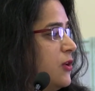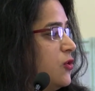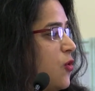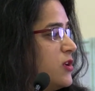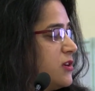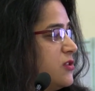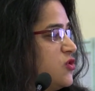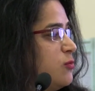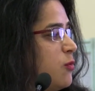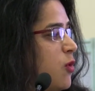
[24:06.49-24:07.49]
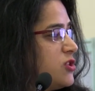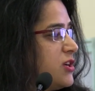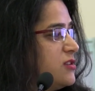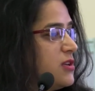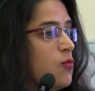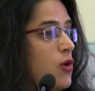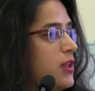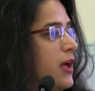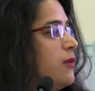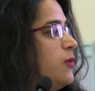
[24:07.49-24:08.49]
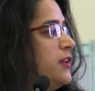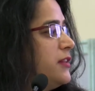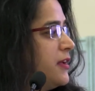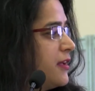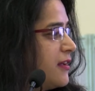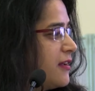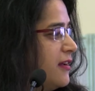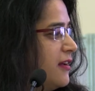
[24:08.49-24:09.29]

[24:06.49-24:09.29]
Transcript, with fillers: you go as a consumer watching and say, what the hell were they thinking?